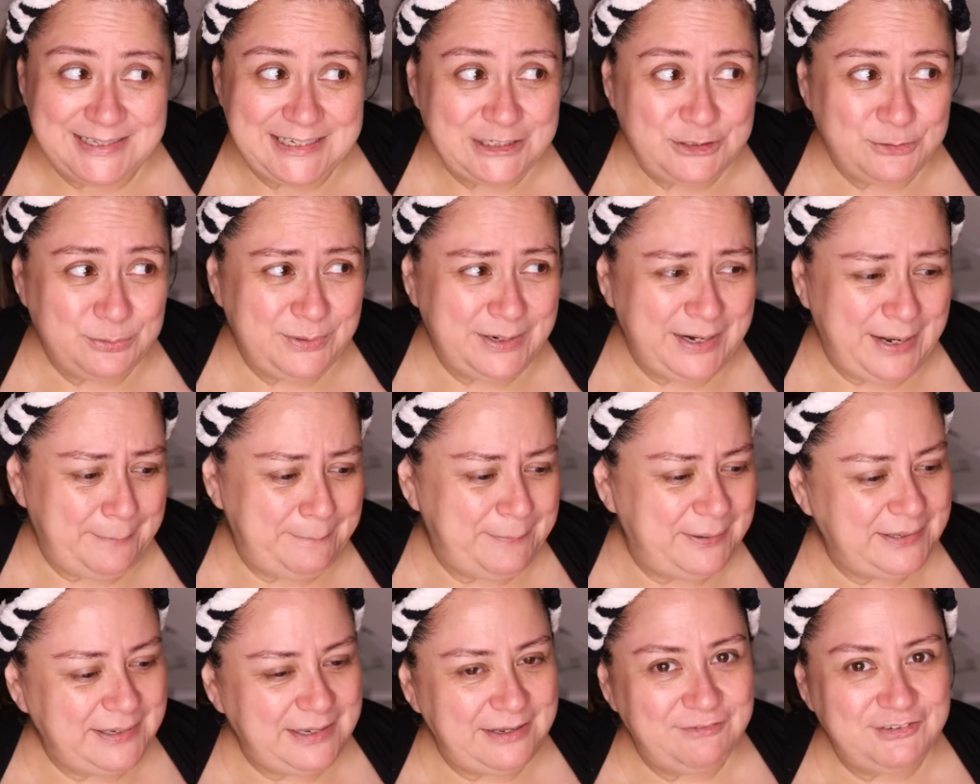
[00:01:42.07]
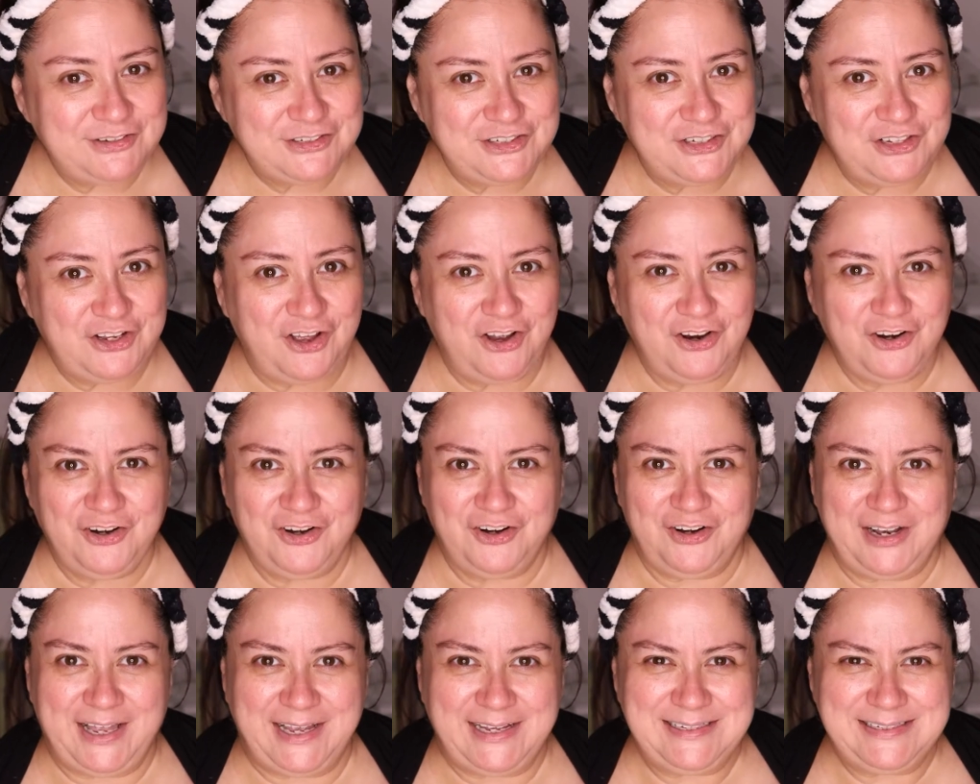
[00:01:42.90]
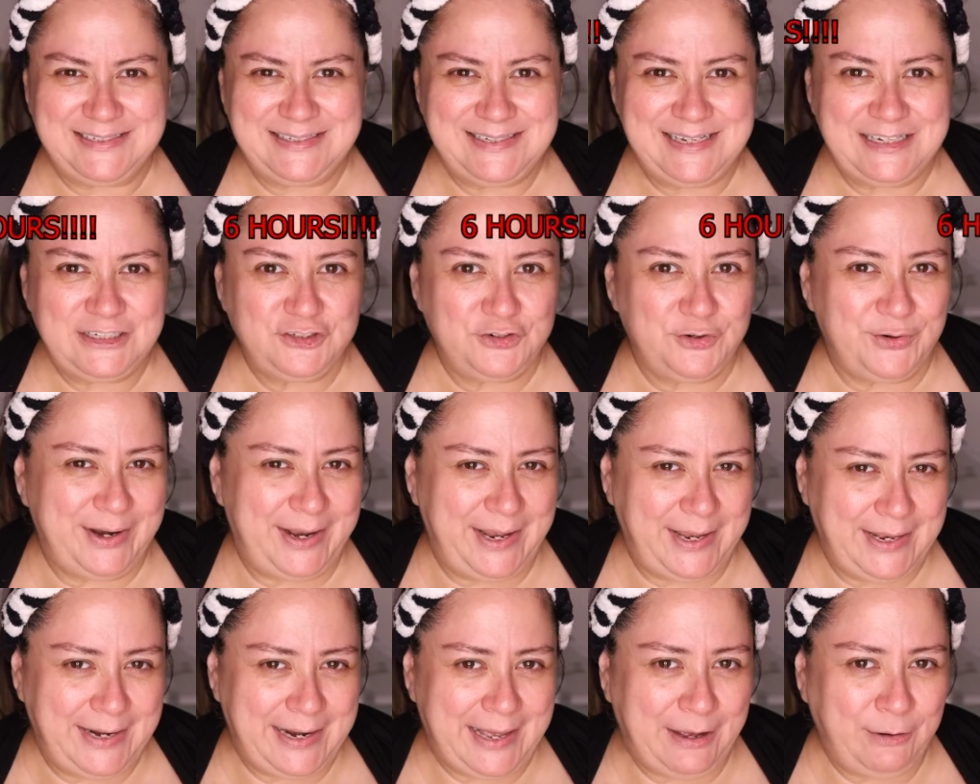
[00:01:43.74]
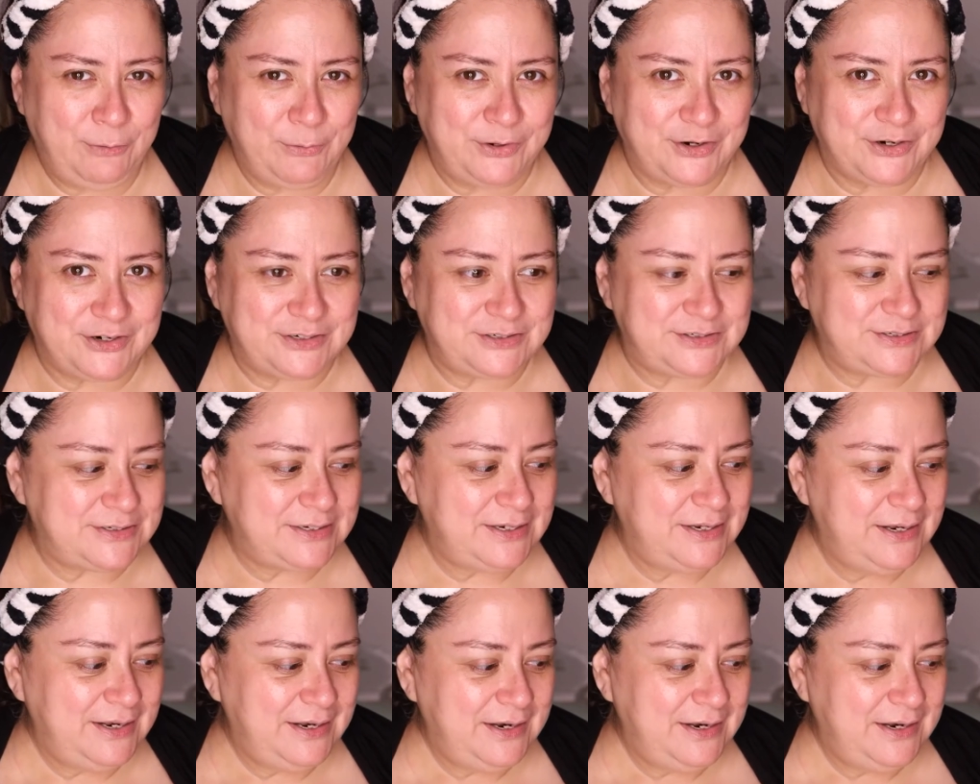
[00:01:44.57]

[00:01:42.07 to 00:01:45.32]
This one, I believe, is longer, like 6 or 8 hours.